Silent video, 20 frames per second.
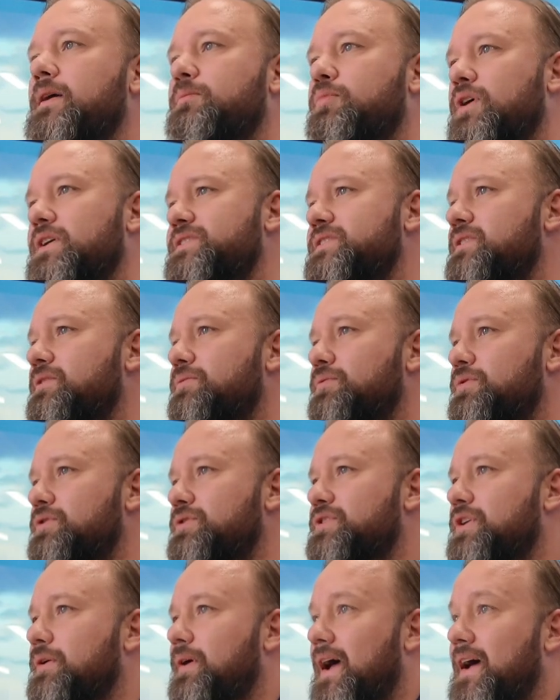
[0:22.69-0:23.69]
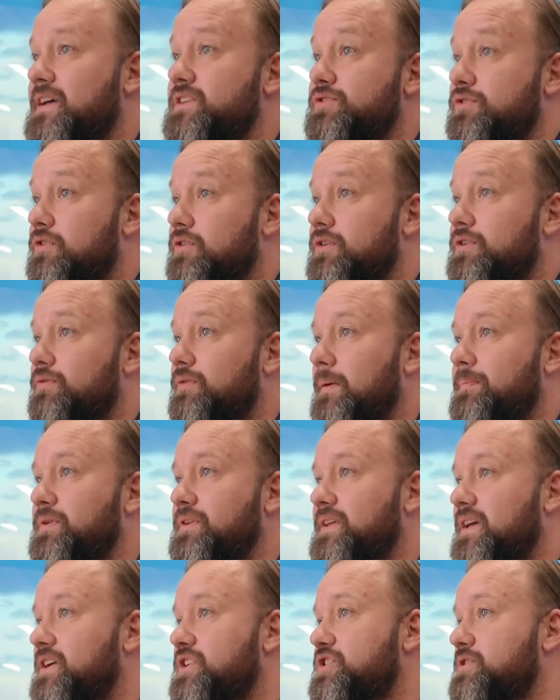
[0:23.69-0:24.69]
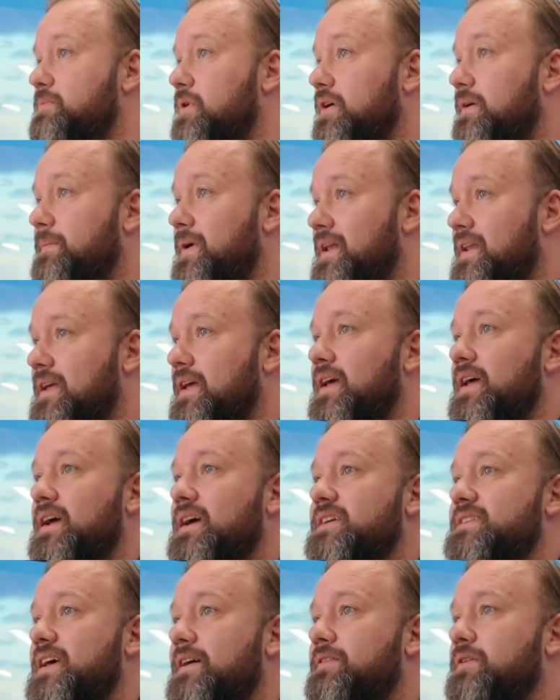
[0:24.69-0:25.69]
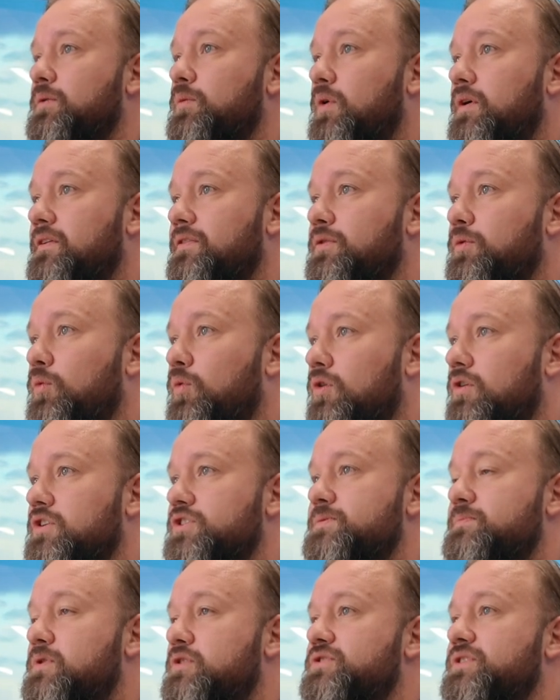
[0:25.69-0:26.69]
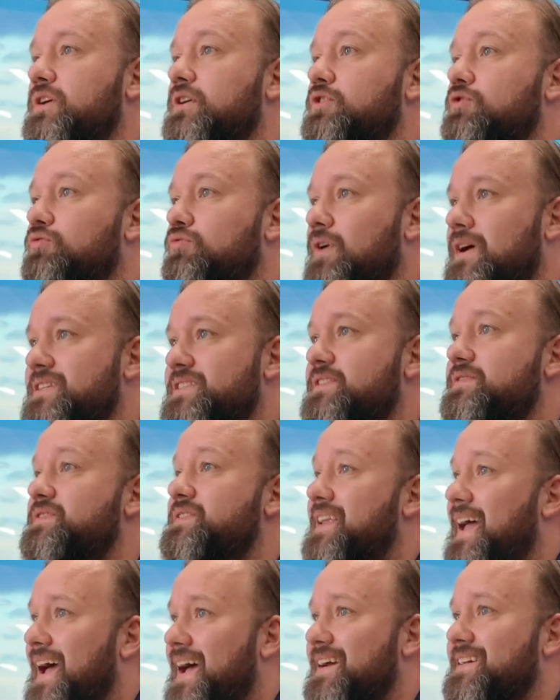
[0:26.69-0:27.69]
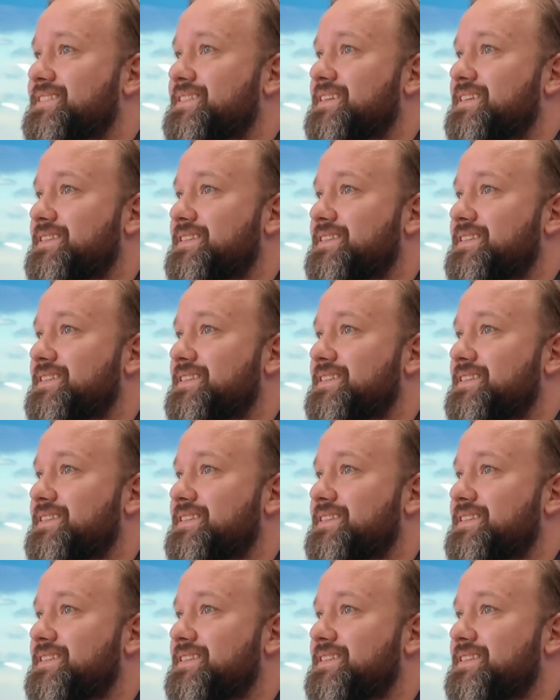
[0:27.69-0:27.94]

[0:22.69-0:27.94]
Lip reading: President Ruto has earned a reputation among many as having one of the world's most aggressive tax